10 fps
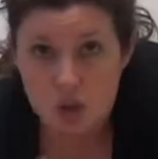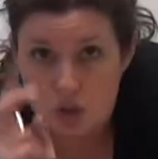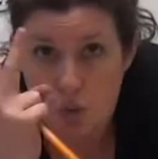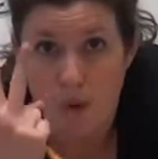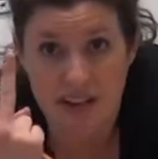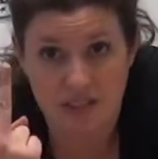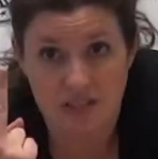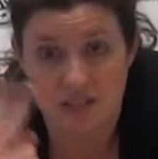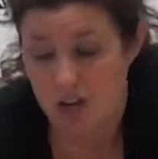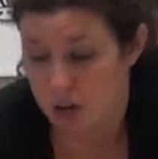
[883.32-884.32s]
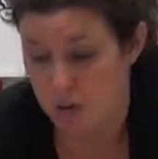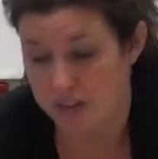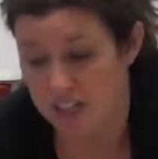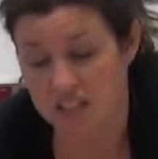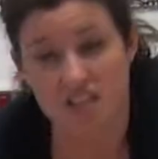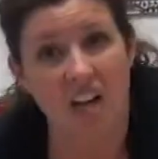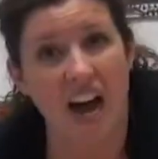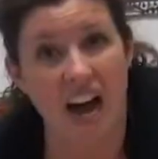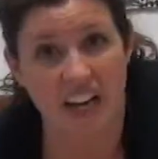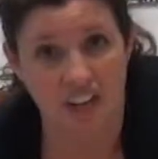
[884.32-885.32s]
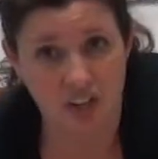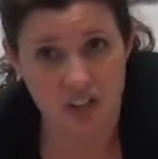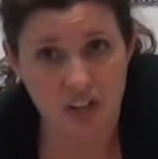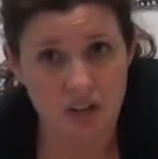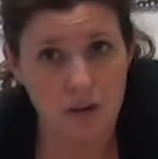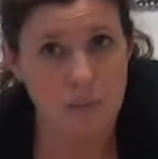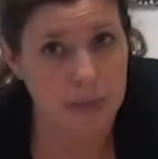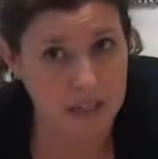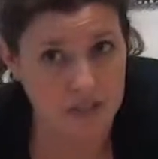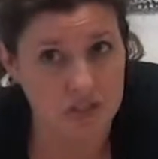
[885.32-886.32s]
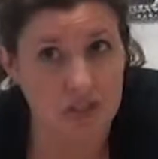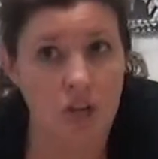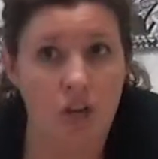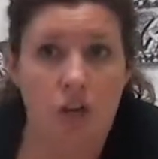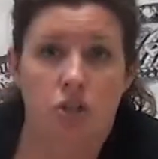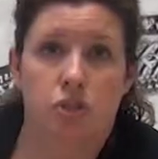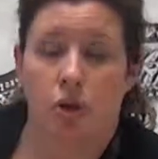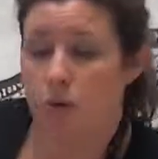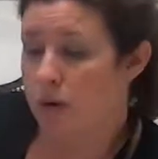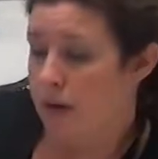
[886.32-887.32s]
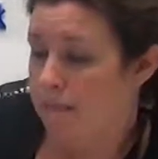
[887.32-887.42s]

twice throughout the entire piece. So